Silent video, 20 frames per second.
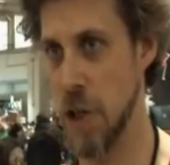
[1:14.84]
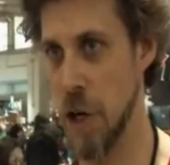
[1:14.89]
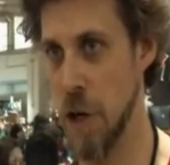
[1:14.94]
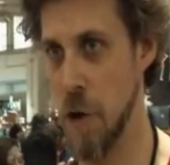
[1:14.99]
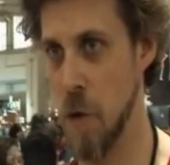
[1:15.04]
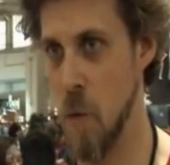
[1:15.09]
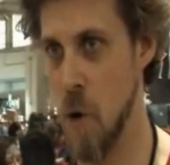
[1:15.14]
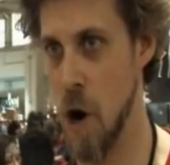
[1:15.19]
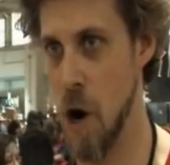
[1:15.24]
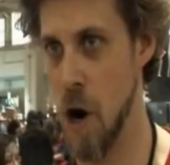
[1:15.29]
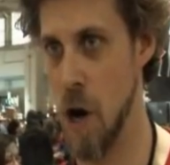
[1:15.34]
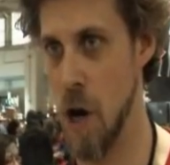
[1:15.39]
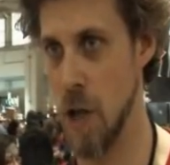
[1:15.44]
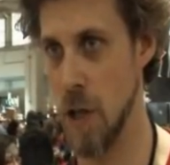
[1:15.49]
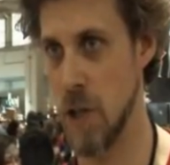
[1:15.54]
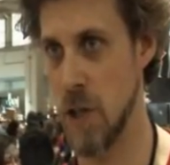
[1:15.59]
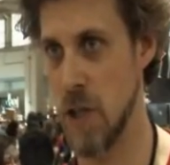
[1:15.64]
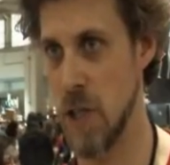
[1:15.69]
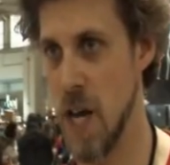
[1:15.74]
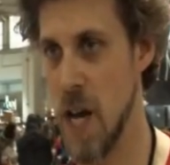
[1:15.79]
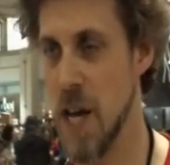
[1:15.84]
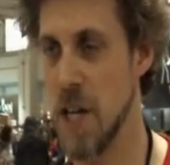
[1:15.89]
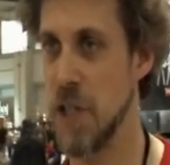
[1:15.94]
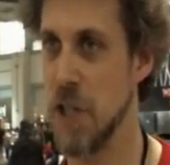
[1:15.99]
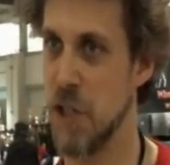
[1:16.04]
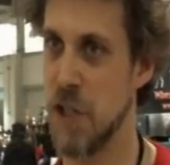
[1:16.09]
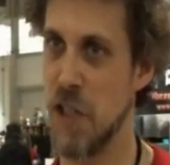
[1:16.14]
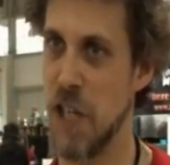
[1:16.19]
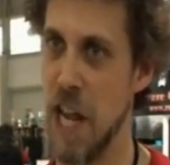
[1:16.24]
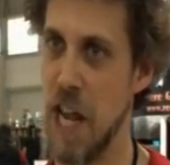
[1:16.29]
new worlds,
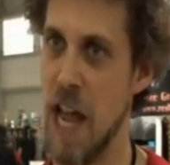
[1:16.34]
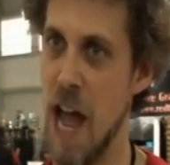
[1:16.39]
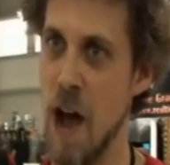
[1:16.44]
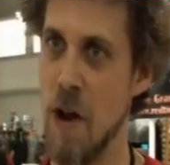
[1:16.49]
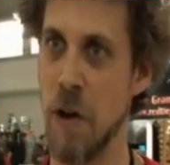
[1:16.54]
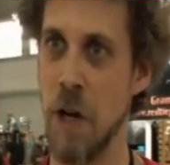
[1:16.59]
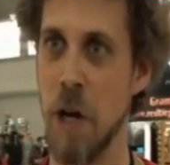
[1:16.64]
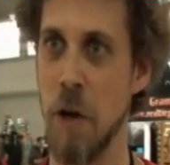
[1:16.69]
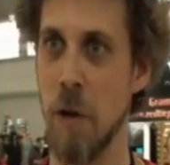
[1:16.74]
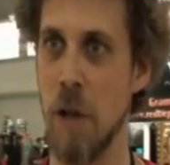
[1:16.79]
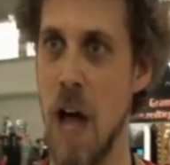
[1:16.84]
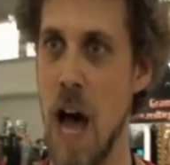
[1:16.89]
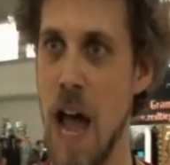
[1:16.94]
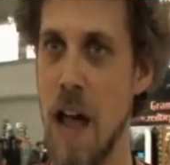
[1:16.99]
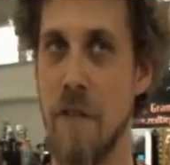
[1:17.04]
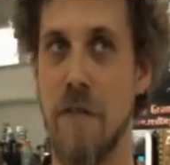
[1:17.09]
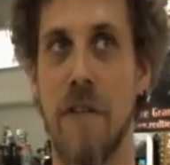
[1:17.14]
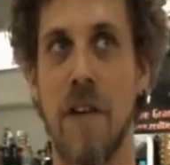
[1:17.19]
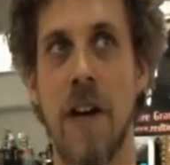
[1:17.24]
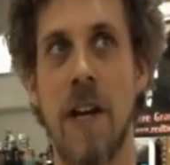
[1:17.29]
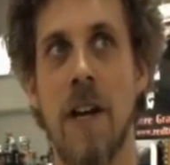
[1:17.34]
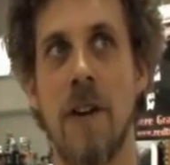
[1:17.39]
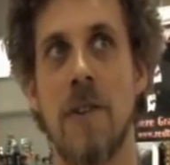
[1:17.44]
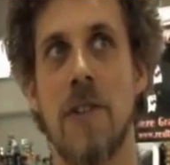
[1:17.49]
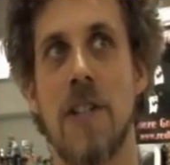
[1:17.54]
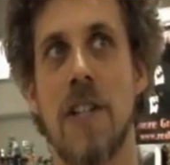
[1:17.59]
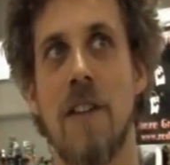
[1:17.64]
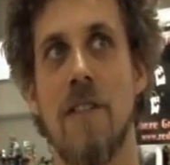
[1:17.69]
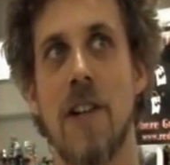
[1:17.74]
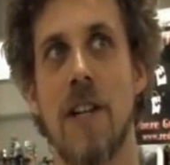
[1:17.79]
to seek out new life and new
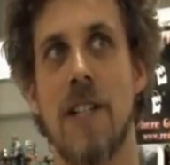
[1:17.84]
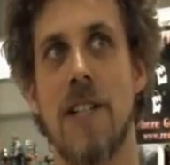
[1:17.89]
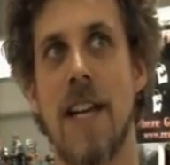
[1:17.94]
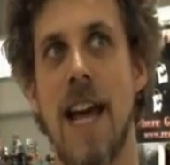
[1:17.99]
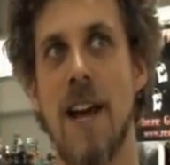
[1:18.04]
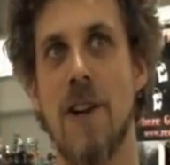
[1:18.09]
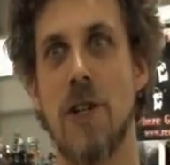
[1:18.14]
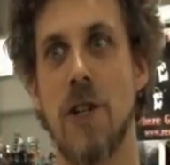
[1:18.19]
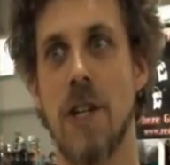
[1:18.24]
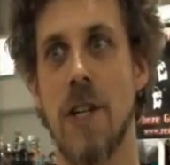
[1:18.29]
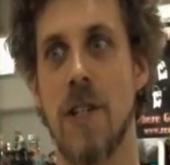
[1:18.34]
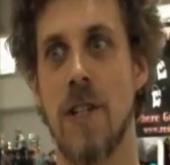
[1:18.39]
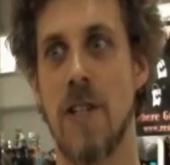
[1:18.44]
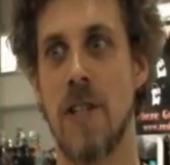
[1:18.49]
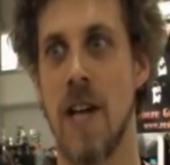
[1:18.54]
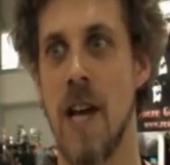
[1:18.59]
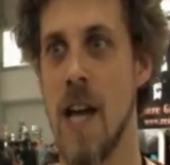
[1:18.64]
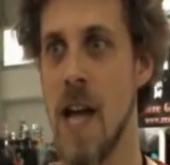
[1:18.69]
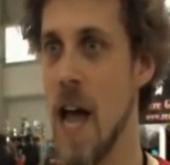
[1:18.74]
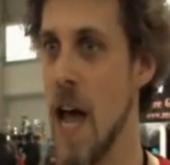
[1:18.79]
civilizations,